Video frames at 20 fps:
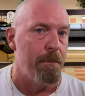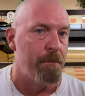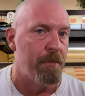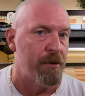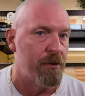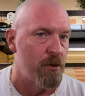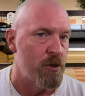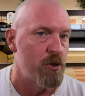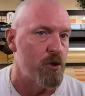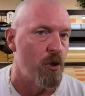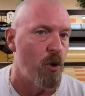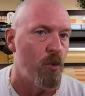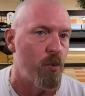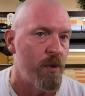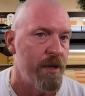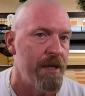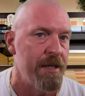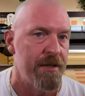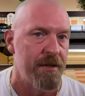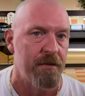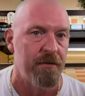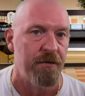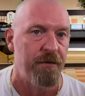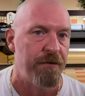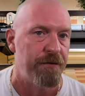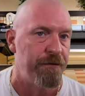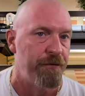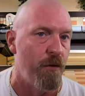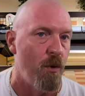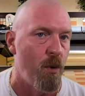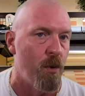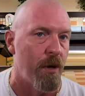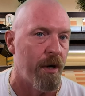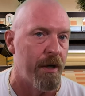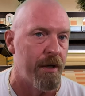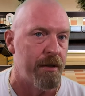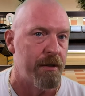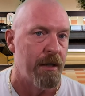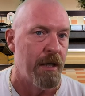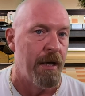But there's no reason
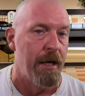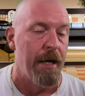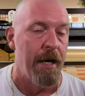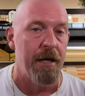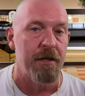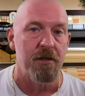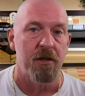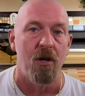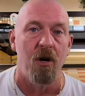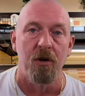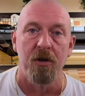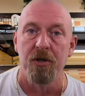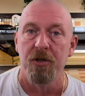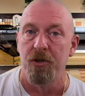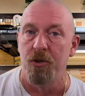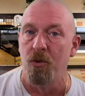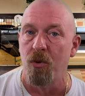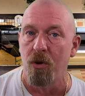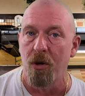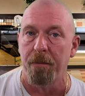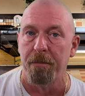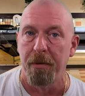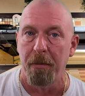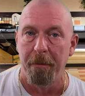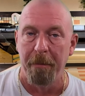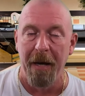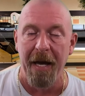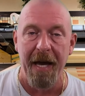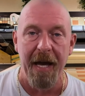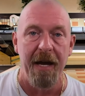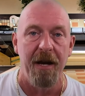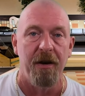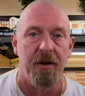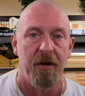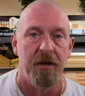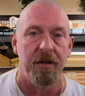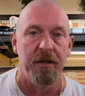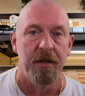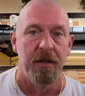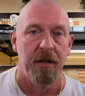for it as long as you're
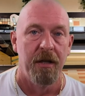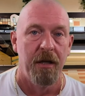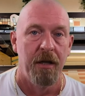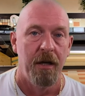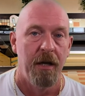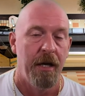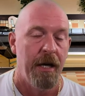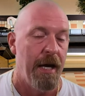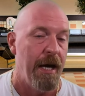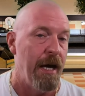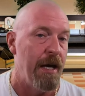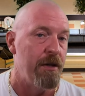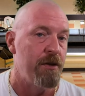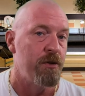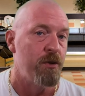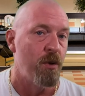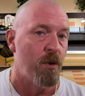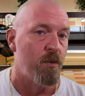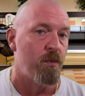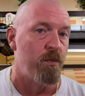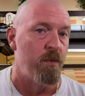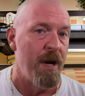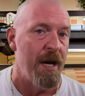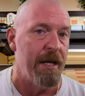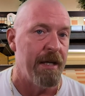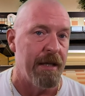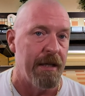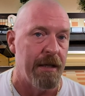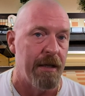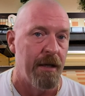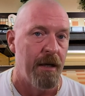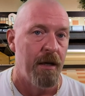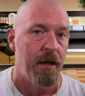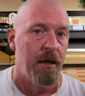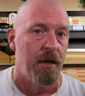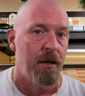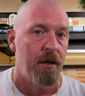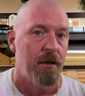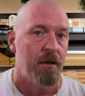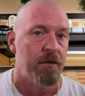prepared and you're ready
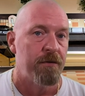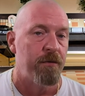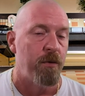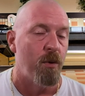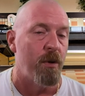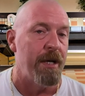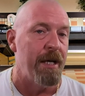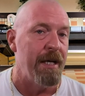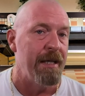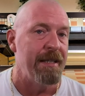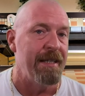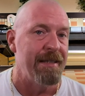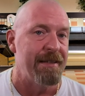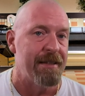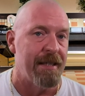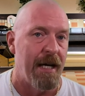for any